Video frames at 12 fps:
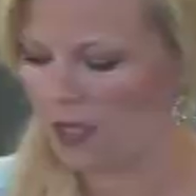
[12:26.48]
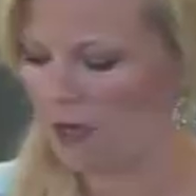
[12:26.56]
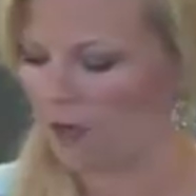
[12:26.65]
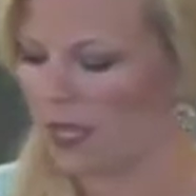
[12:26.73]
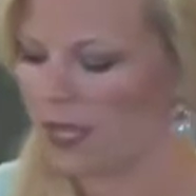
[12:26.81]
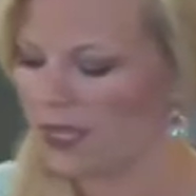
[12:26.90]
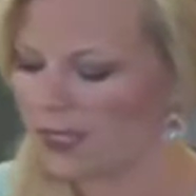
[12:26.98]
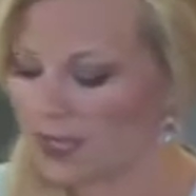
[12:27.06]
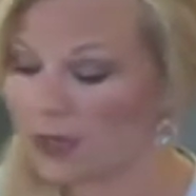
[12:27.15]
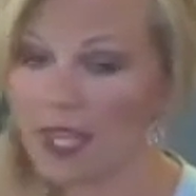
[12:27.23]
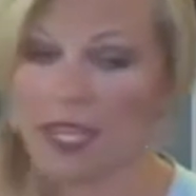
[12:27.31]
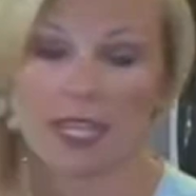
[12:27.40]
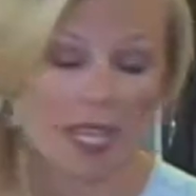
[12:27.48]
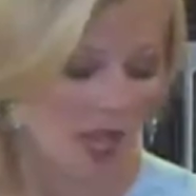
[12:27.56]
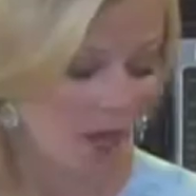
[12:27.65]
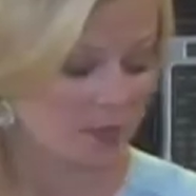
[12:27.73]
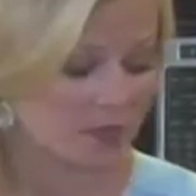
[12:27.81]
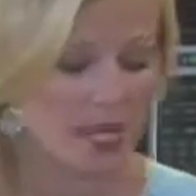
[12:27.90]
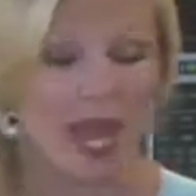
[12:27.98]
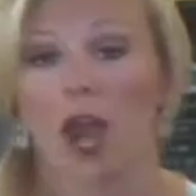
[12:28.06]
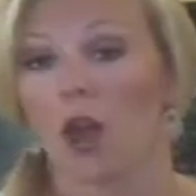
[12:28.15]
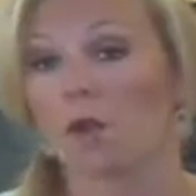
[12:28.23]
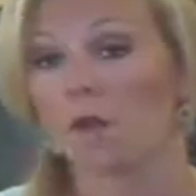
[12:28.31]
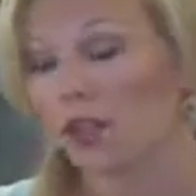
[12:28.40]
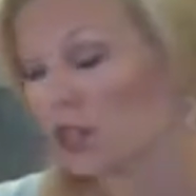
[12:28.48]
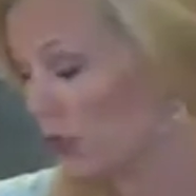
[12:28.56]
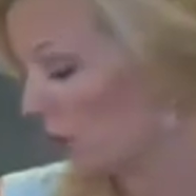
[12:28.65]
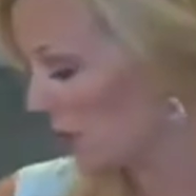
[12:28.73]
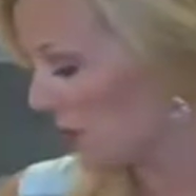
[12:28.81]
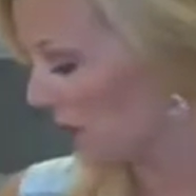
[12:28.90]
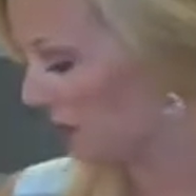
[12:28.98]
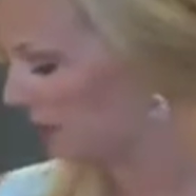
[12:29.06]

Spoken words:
Okay, so then comes our mushrooms.